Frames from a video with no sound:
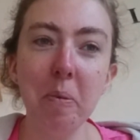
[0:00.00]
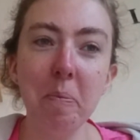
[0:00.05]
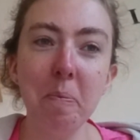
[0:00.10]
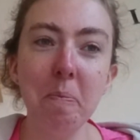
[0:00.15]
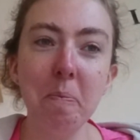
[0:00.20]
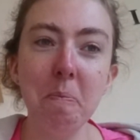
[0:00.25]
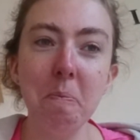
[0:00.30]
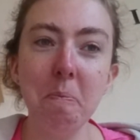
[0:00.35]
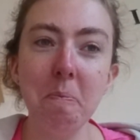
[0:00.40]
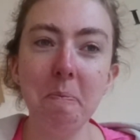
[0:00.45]

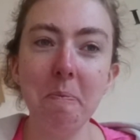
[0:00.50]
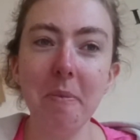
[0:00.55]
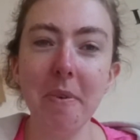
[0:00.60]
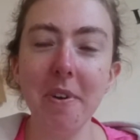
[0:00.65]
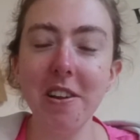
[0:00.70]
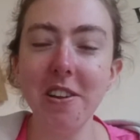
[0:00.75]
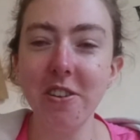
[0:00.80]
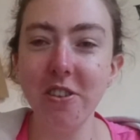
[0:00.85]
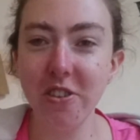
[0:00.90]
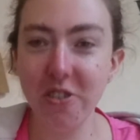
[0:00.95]
His archer
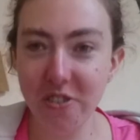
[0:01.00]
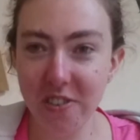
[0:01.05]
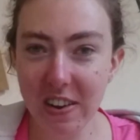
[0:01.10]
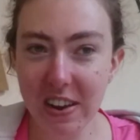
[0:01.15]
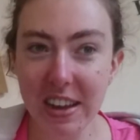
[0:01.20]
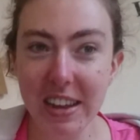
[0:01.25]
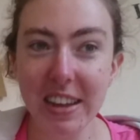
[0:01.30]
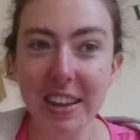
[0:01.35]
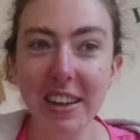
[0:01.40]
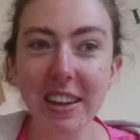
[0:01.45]
pin tree
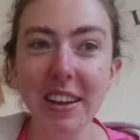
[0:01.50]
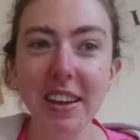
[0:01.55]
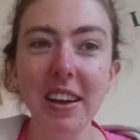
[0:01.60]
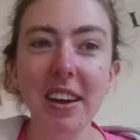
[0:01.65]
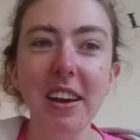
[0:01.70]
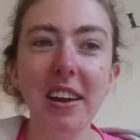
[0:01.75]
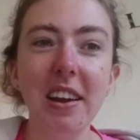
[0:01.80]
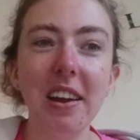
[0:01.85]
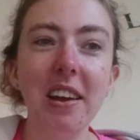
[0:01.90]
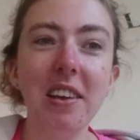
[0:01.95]
was a
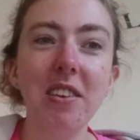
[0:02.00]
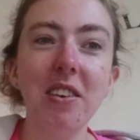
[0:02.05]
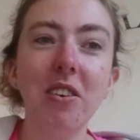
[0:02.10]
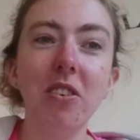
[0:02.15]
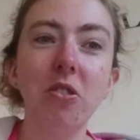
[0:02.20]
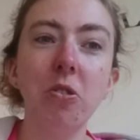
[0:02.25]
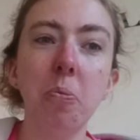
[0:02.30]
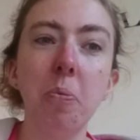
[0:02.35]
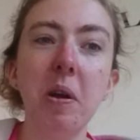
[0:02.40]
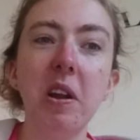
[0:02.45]
half god
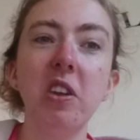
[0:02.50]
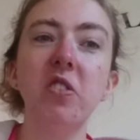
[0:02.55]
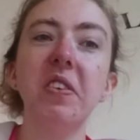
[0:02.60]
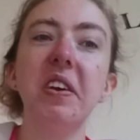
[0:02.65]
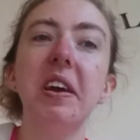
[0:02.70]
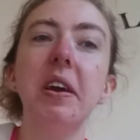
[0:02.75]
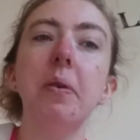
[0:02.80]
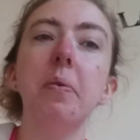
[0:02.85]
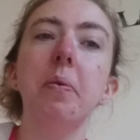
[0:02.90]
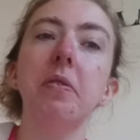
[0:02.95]
who
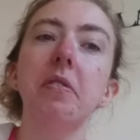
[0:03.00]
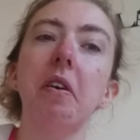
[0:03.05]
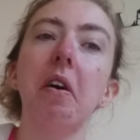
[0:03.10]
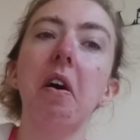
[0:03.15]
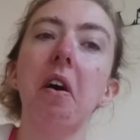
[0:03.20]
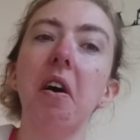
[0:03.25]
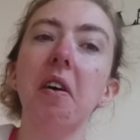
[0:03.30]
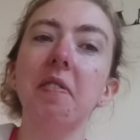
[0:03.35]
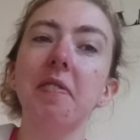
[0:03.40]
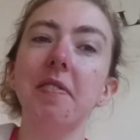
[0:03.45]
lived in a
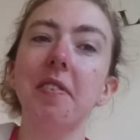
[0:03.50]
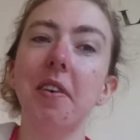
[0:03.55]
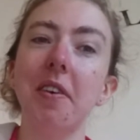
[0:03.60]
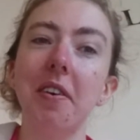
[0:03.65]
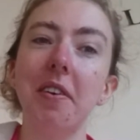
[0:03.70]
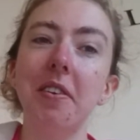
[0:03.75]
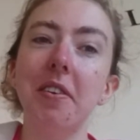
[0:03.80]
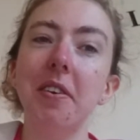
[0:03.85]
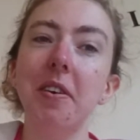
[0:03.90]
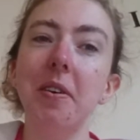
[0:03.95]
wood on
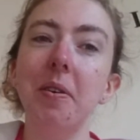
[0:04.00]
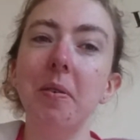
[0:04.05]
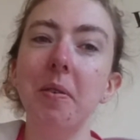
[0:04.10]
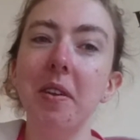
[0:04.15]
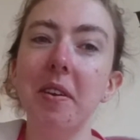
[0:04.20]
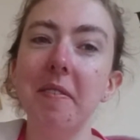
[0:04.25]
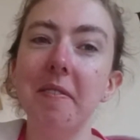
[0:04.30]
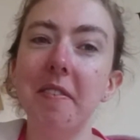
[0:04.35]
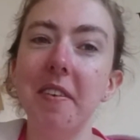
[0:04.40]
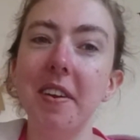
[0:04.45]
the high
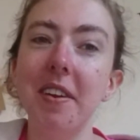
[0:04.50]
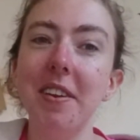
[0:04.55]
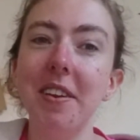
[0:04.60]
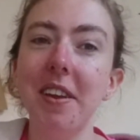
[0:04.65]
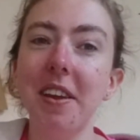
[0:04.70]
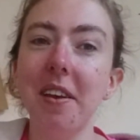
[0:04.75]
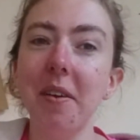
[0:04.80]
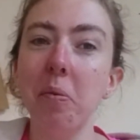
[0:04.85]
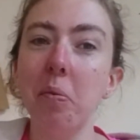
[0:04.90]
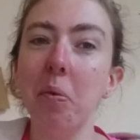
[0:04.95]

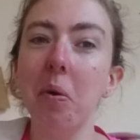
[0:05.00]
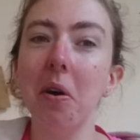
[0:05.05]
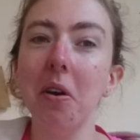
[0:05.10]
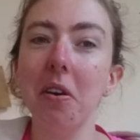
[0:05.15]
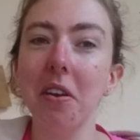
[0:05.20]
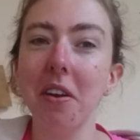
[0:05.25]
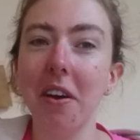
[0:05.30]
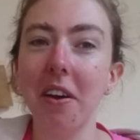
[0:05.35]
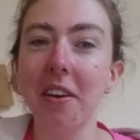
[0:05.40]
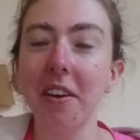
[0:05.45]

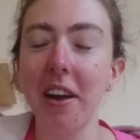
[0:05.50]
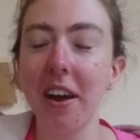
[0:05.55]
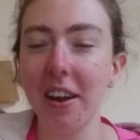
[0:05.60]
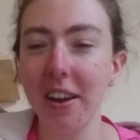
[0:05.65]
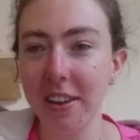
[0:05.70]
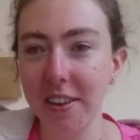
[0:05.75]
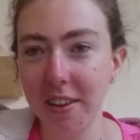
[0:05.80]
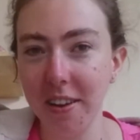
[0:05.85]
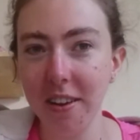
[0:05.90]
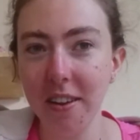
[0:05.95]

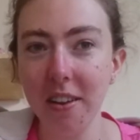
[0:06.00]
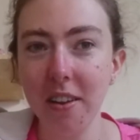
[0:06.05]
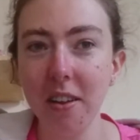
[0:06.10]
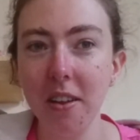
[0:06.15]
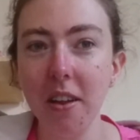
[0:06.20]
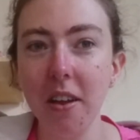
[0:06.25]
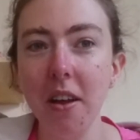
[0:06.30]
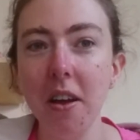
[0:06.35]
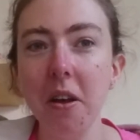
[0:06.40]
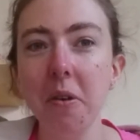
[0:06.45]
cliffs.
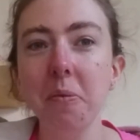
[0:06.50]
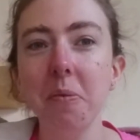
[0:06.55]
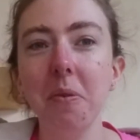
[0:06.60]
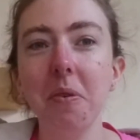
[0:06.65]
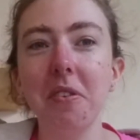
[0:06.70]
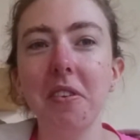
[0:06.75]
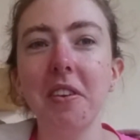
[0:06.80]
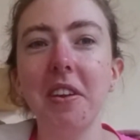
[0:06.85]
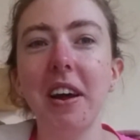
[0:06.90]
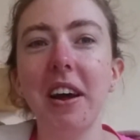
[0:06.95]

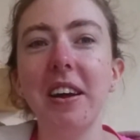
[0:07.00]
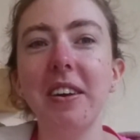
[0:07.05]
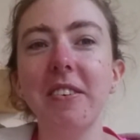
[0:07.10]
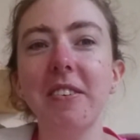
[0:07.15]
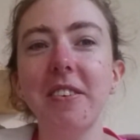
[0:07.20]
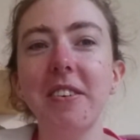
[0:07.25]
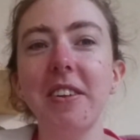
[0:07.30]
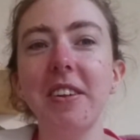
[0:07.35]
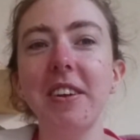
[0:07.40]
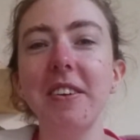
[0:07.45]

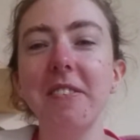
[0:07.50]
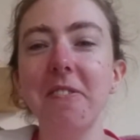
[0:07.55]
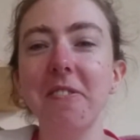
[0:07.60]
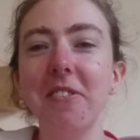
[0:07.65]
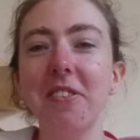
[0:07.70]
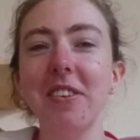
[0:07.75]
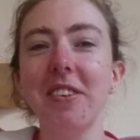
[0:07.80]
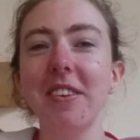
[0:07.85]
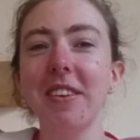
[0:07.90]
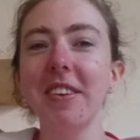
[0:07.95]
And he
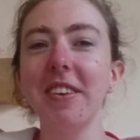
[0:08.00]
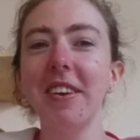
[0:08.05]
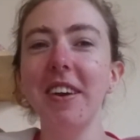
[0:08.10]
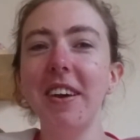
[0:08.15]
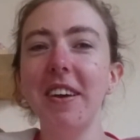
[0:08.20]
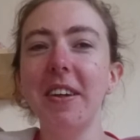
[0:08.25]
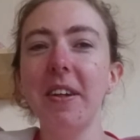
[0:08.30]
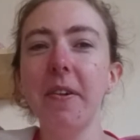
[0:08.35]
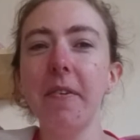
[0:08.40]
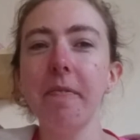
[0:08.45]
had
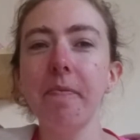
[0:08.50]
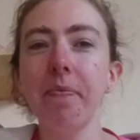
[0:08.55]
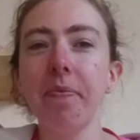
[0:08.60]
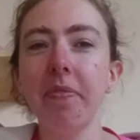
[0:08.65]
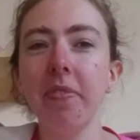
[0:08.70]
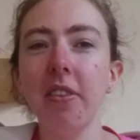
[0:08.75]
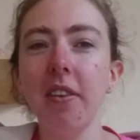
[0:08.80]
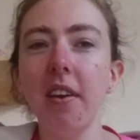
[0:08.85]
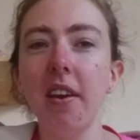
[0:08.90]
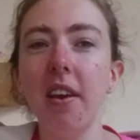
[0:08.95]
goat's
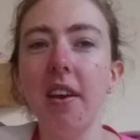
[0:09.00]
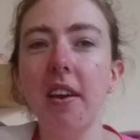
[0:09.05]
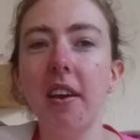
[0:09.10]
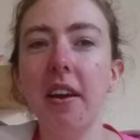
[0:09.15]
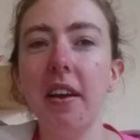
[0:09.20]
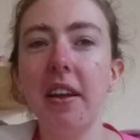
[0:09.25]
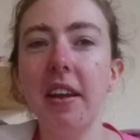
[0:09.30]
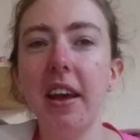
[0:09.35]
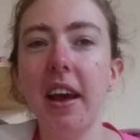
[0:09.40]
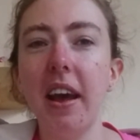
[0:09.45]
horns
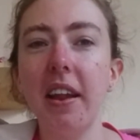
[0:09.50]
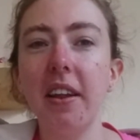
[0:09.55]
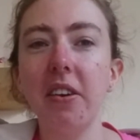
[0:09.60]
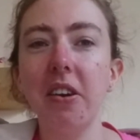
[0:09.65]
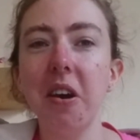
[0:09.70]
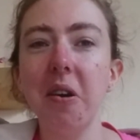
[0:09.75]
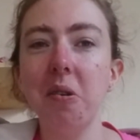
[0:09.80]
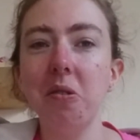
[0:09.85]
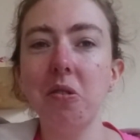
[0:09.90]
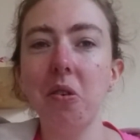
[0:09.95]
on
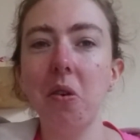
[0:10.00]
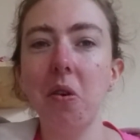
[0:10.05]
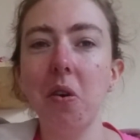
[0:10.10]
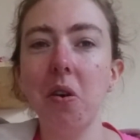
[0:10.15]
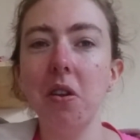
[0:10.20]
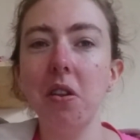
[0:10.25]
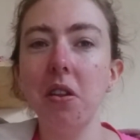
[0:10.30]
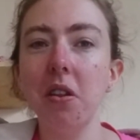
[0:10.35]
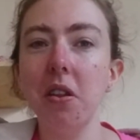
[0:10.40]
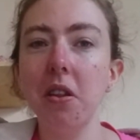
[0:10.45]
his head
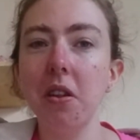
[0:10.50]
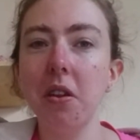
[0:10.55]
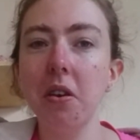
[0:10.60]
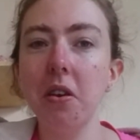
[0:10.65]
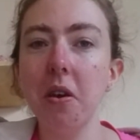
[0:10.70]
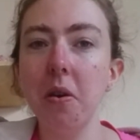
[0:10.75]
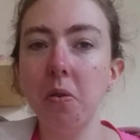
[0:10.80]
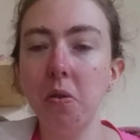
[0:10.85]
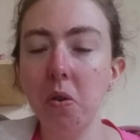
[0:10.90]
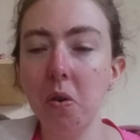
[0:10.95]

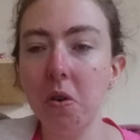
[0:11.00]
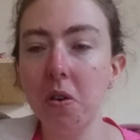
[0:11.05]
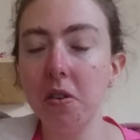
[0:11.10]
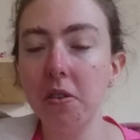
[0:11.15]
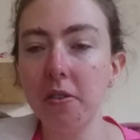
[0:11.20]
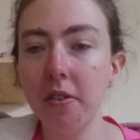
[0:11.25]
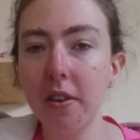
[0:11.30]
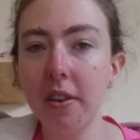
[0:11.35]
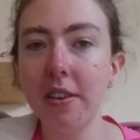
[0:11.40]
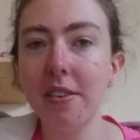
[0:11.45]
and
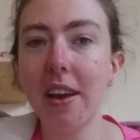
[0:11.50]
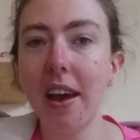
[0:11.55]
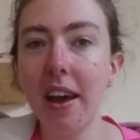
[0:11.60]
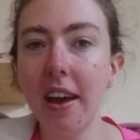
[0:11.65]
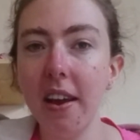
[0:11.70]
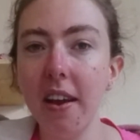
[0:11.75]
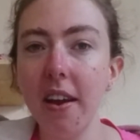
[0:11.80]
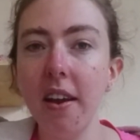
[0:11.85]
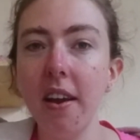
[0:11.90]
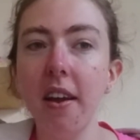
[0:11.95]
furry
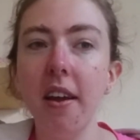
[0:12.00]
legs.